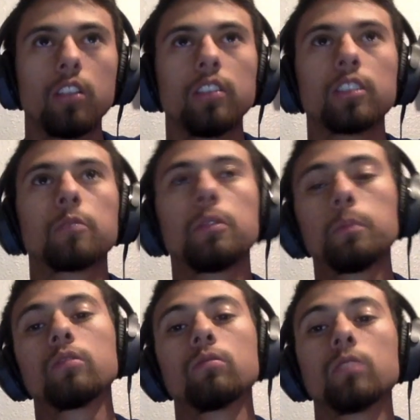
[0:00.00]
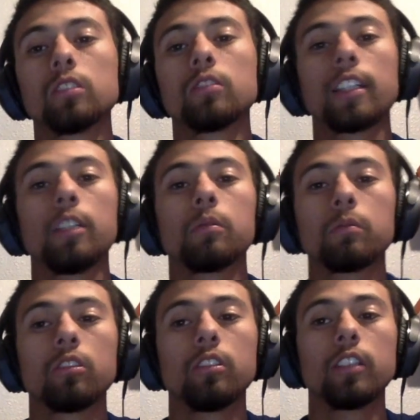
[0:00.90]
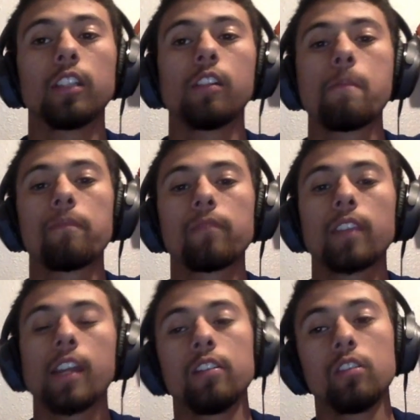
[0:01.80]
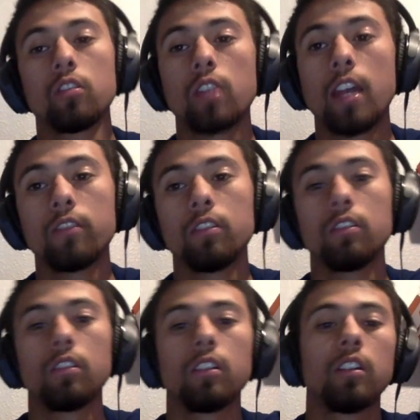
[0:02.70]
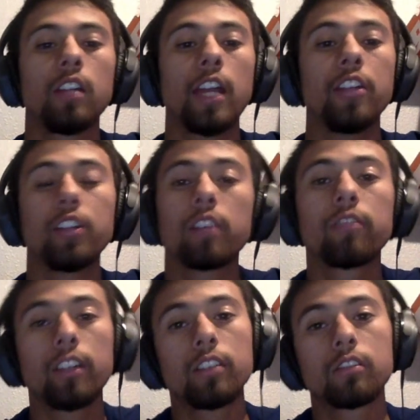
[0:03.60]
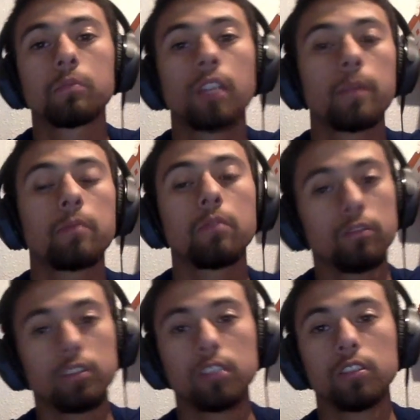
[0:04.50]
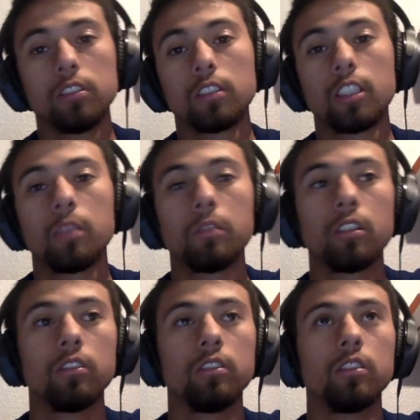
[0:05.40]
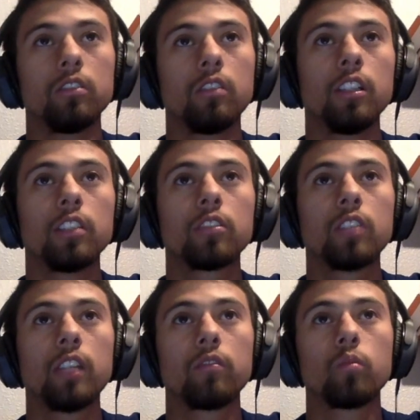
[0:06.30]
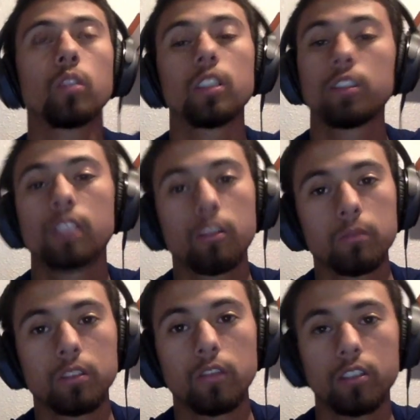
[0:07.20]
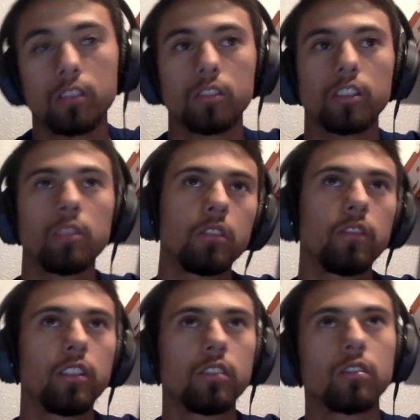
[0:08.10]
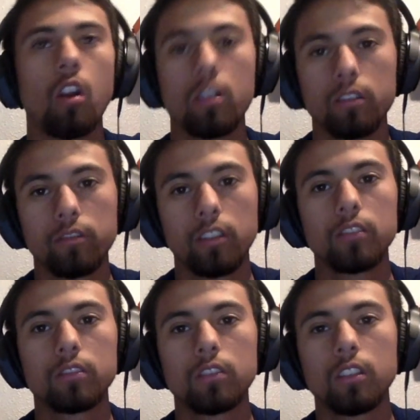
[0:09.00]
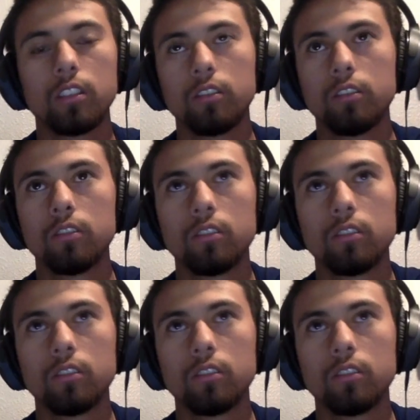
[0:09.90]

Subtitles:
it's people's will that keeps them going, and their driving. And you gotta find some type of motivation to keep you going, you know, unless you have really good self-motivation, because self-motivation is hard to find. It's not easy.